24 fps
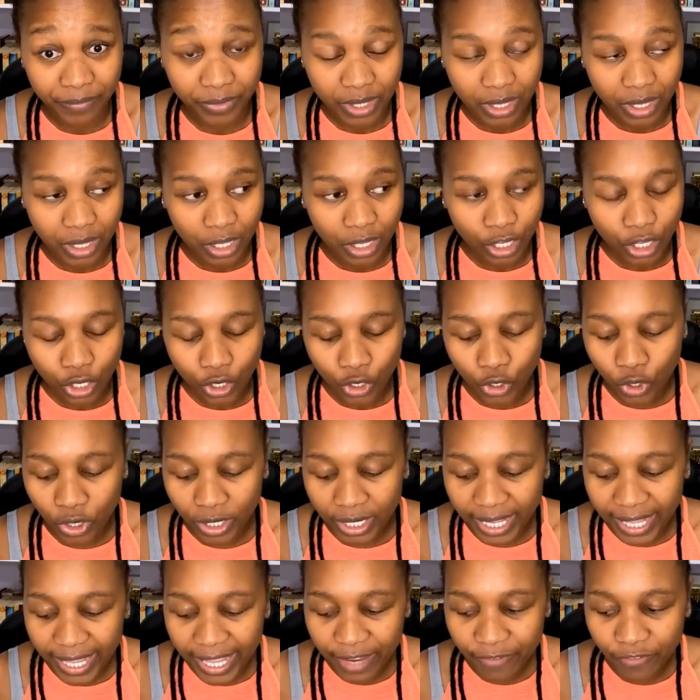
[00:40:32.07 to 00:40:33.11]
Not
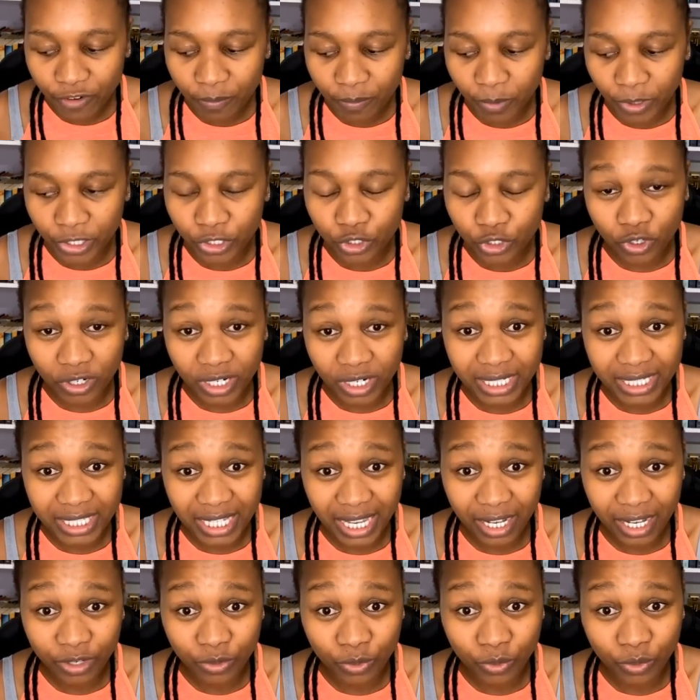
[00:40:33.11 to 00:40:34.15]
everybody is going to tell
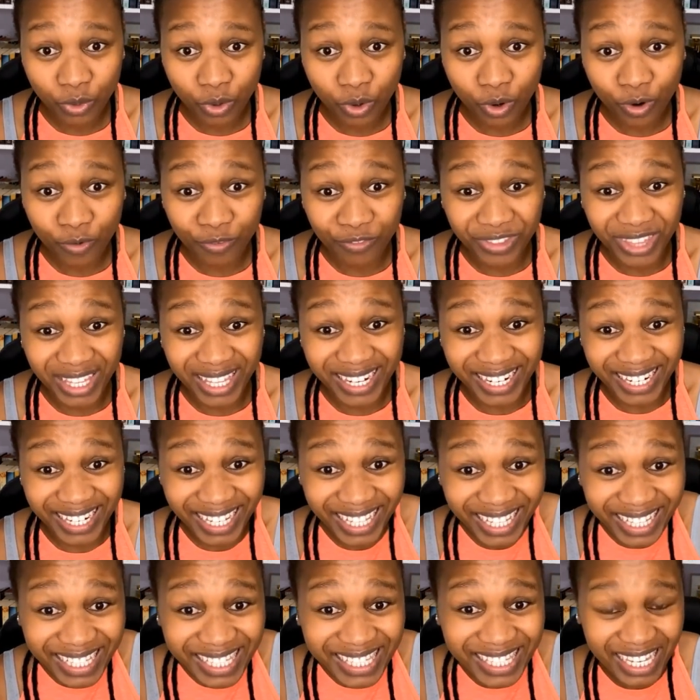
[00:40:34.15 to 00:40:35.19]
you of the real
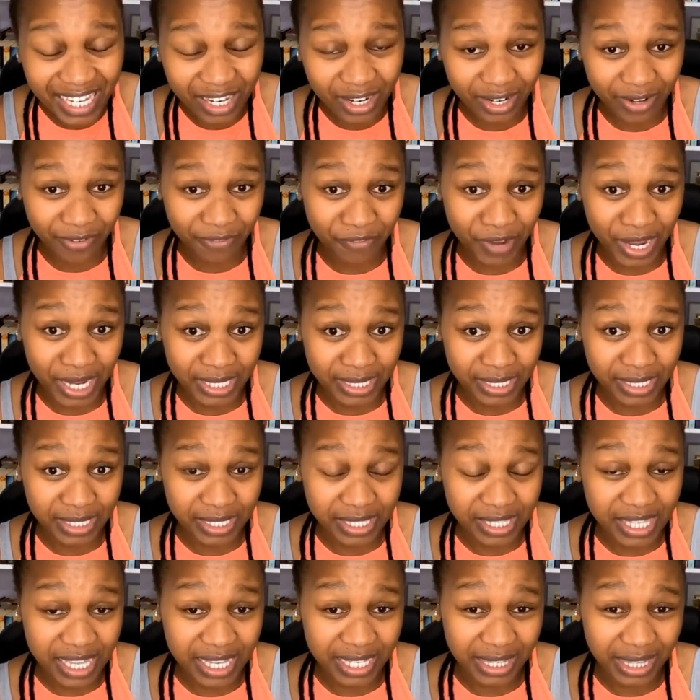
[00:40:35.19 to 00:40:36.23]
sacrifices that
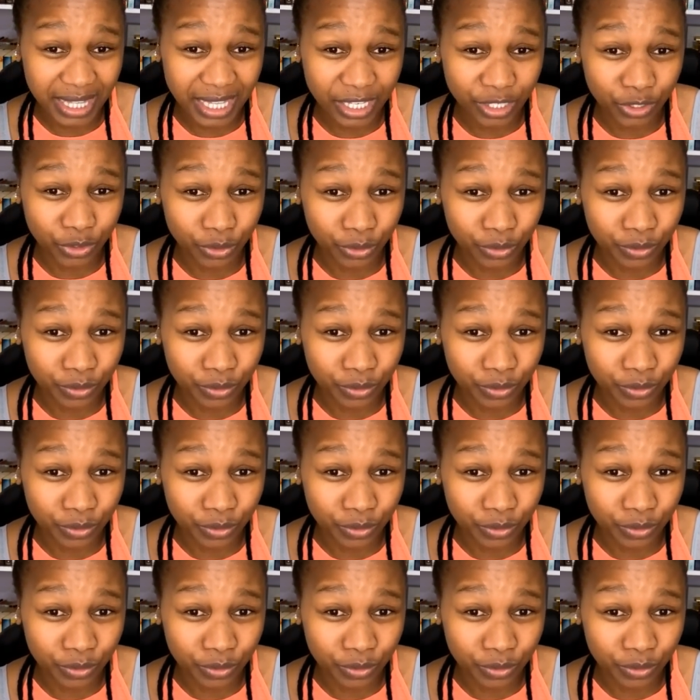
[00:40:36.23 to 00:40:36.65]
they do.